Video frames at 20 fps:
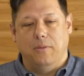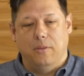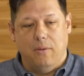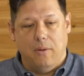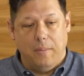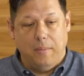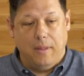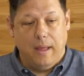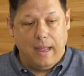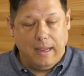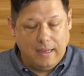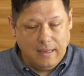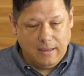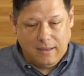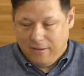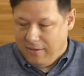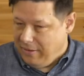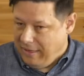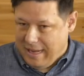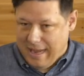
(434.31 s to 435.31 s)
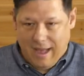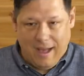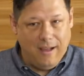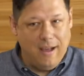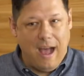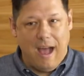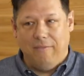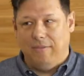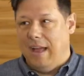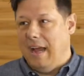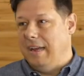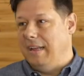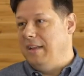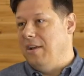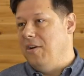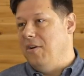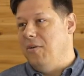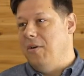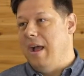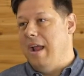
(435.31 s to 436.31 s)
So I'm like, yeah, I've got to
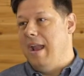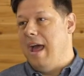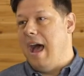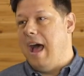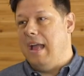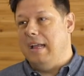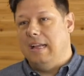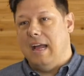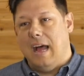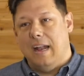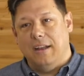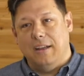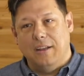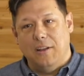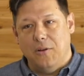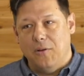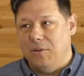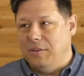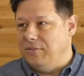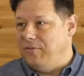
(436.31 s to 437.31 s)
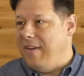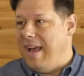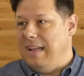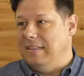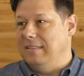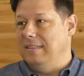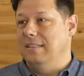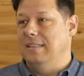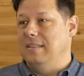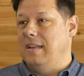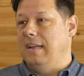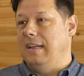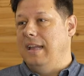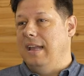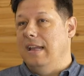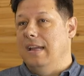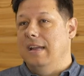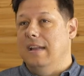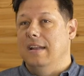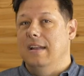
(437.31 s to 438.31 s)
go, you and gotta I go. got to go as fast as I
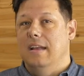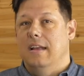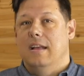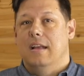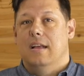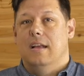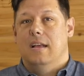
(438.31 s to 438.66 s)
can.